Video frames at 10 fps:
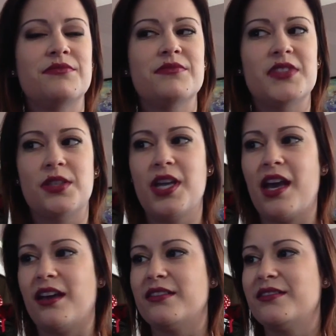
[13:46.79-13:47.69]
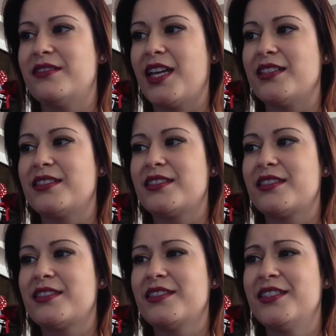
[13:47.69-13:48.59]
So yeah,
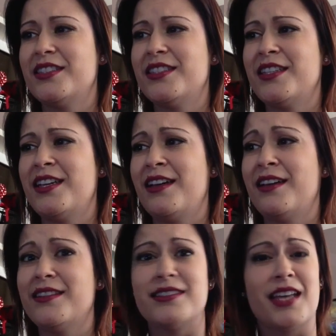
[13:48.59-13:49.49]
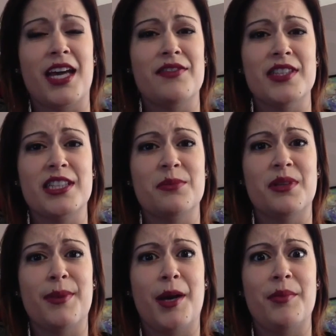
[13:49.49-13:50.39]
it's kind of a little bit
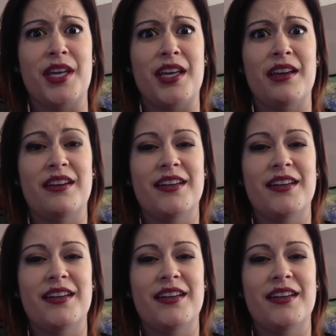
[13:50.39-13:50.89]
about me.